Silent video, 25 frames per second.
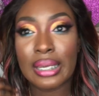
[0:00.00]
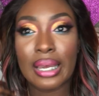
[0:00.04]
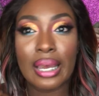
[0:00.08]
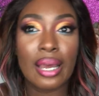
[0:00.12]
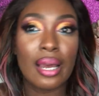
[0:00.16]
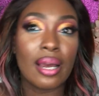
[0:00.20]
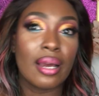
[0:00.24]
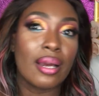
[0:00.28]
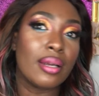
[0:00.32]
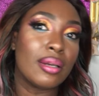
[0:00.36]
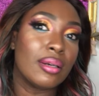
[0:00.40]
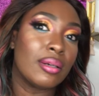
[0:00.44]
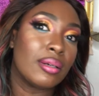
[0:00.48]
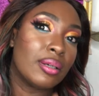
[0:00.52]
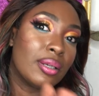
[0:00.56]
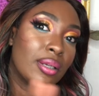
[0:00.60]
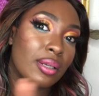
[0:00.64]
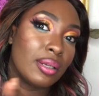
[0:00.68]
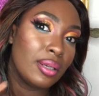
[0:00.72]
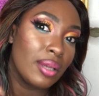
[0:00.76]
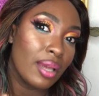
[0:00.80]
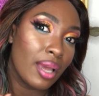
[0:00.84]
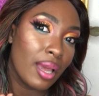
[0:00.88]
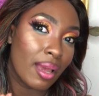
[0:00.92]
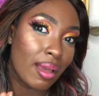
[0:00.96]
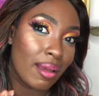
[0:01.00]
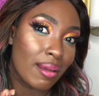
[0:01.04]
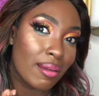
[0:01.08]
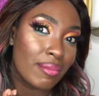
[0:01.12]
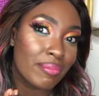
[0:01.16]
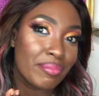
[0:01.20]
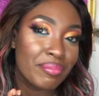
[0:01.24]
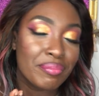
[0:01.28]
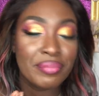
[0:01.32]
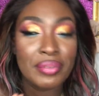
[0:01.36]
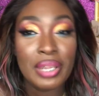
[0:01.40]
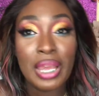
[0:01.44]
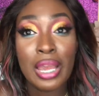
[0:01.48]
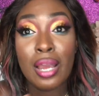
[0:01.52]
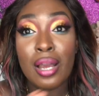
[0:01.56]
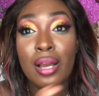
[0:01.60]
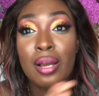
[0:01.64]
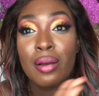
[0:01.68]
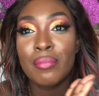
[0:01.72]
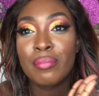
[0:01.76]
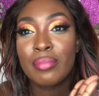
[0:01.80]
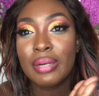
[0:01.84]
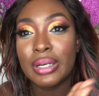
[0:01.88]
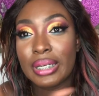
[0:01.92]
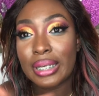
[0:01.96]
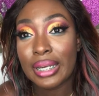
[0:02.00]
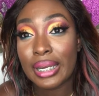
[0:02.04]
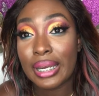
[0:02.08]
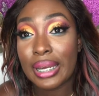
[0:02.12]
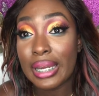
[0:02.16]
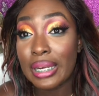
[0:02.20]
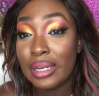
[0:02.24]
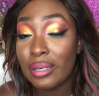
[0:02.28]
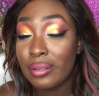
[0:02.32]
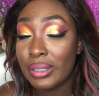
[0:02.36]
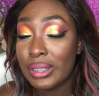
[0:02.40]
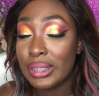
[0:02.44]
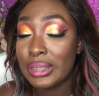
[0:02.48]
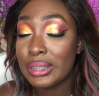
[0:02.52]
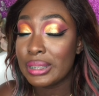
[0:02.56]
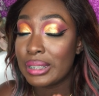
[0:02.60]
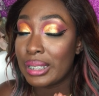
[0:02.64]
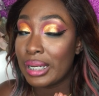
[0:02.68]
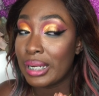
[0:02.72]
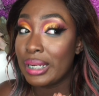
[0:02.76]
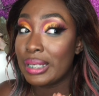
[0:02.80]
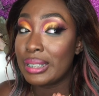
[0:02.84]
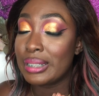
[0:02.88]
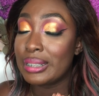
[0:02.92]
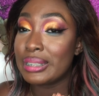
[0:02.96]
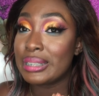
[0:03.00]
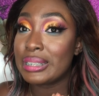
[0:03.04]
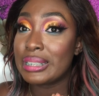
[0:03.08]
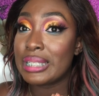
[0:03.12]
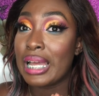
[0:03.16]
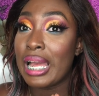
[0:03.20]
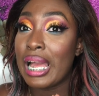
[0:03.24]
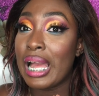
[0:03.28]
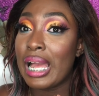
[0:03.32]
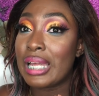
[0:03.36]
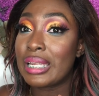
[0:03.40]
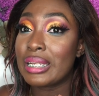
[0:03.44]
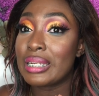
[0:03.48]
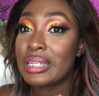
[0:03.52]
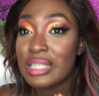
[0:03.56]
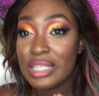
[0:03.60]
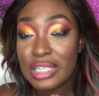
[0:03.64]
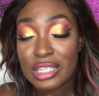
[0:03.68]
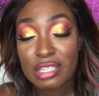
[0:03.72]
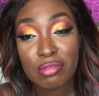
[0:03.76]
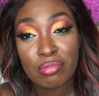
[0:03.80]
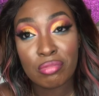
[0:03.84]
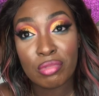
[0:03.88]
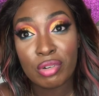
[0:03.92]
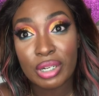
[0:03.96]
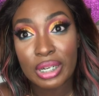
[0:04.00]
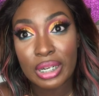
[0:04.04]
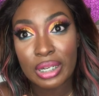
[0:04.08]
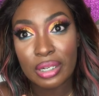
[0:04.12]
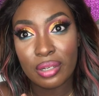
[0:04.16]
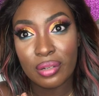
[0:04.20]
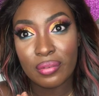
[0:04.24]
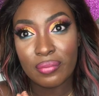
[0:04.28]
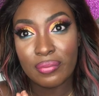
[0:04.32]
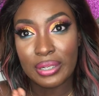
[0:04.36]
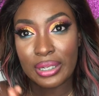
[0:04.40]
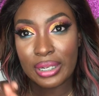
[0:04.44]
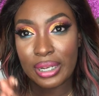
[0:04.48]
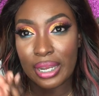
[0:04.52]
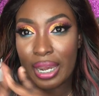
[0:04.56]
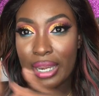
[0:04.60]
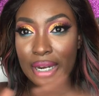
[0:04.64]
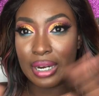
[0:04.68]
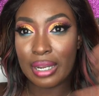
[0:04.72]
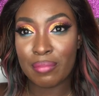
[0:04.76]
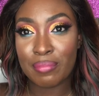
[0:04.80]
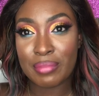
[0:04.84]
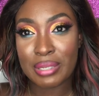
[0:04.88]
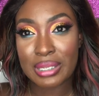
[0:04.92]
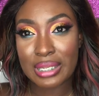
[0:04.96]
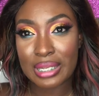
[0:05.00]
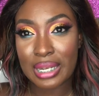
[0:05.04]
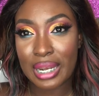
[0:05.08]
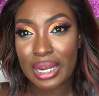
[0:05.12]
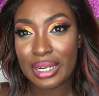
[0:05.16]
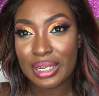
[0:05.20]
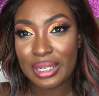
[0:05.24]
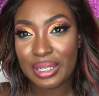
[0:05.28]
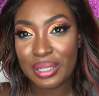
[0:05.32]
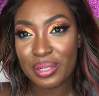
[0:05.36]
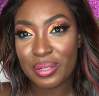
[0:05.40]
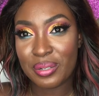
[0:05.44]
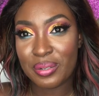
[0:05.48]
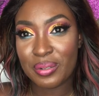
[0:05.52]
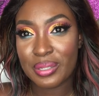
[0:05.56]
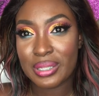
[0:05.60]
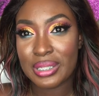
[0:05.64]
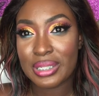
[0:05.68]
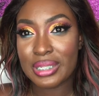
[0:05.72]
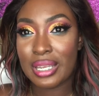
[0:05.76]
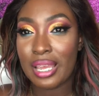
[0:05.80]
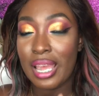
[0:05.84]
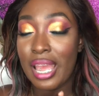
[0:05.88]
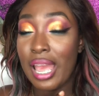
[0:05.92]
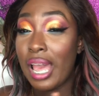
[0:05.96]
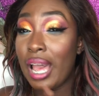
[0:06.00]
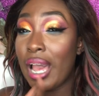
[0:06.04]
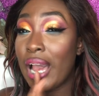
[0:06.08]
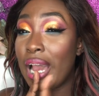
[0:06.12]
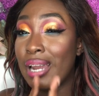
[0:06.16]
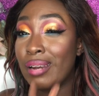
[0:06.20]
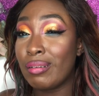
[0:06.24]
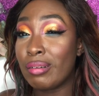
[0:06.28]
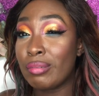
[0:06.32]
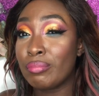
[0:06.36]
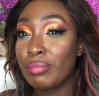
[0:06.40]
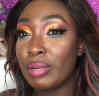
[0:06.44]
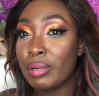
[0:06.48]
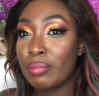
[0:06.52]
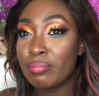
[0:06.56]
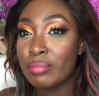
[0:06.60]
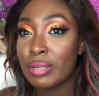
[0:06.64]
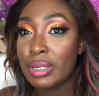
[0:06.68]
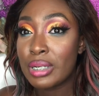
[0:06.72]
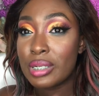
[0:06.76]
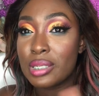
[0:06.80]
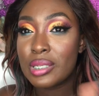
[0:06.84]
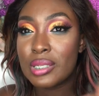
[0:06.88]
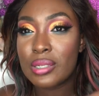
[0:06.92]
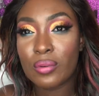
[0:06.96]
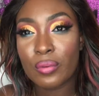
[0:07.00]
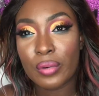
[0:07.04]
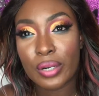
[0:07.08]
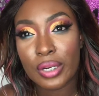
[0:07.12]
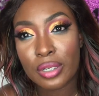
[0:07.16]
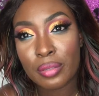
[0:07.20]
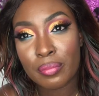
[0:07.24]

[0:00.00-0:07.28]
And yeah, but yeah, anyways guys, this is Moya Lovely and I'm signing out, and remember to wear the